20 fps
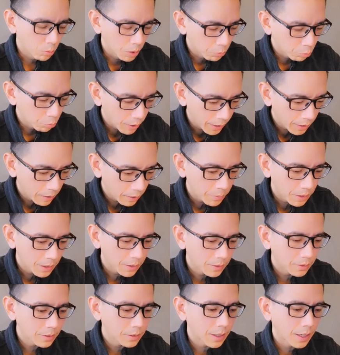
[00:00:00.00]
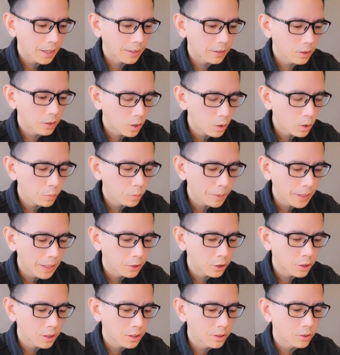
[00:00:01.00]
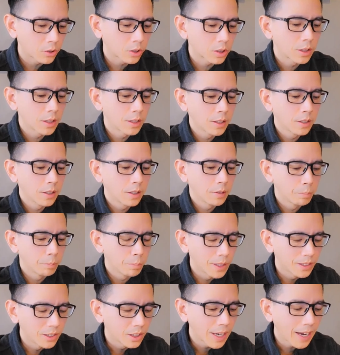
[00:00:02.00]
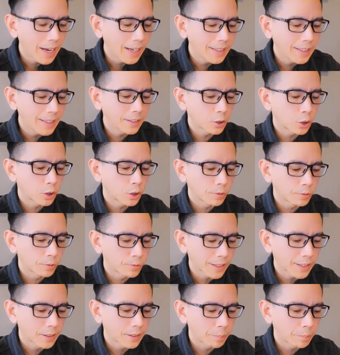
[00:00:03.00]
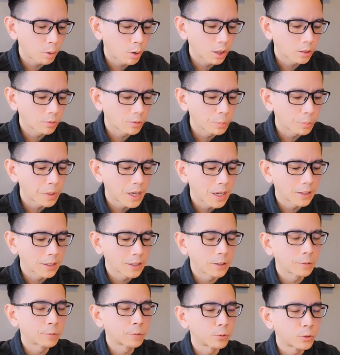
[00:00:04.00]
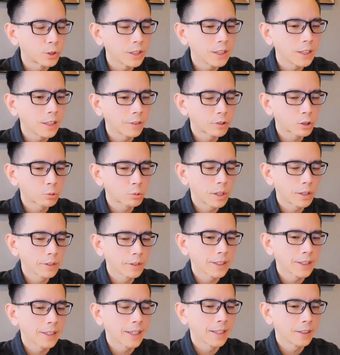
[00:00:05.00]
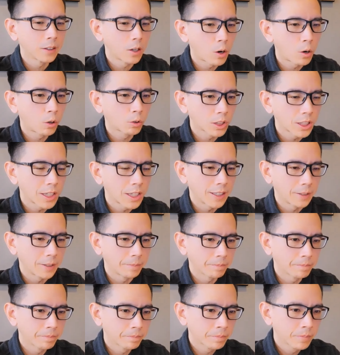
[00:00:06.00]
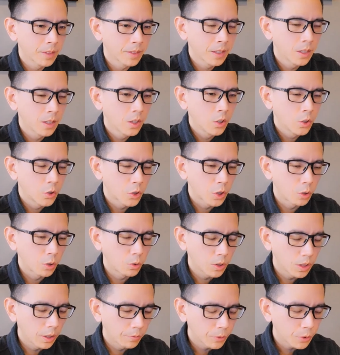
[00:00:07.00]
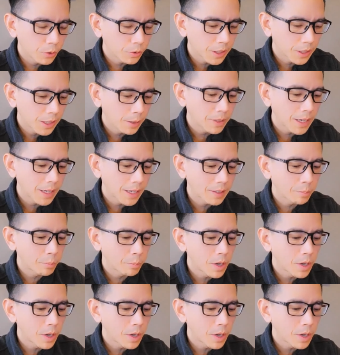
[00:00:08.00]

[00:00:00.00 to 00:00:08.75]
We recommend that all patients maintaining their affected part of the body free of swelling at all time. So if you keep that